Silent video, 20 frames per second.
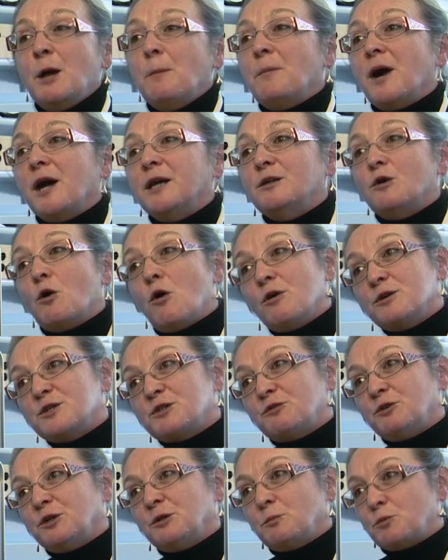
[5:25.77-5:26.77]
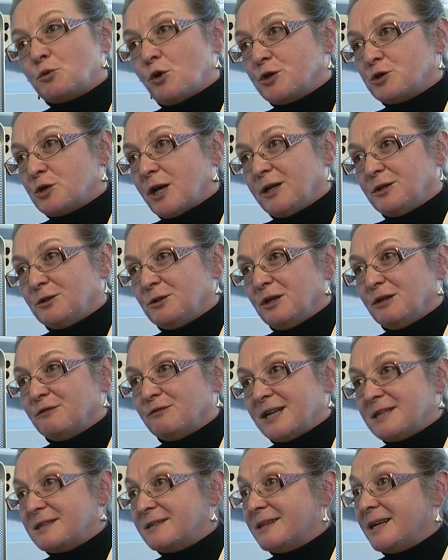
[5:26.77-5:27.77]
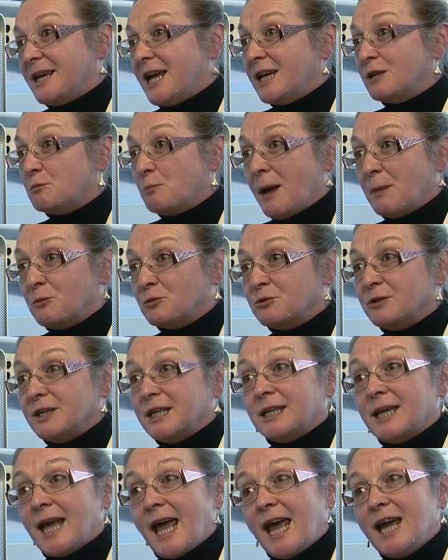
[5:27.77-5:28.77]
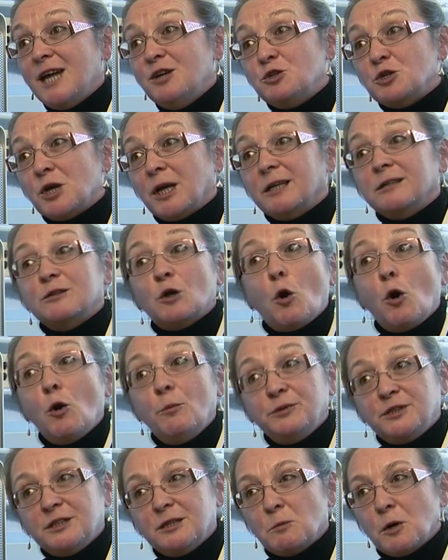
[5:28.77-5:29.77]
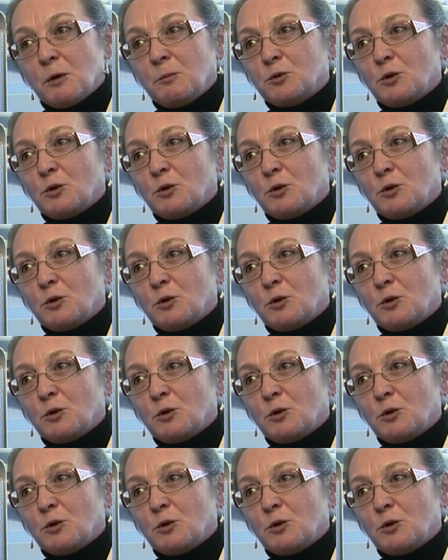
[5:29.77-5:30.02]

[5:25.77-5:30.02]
by the Oxford Project to Investigate Memory and Aging, the OPTIMA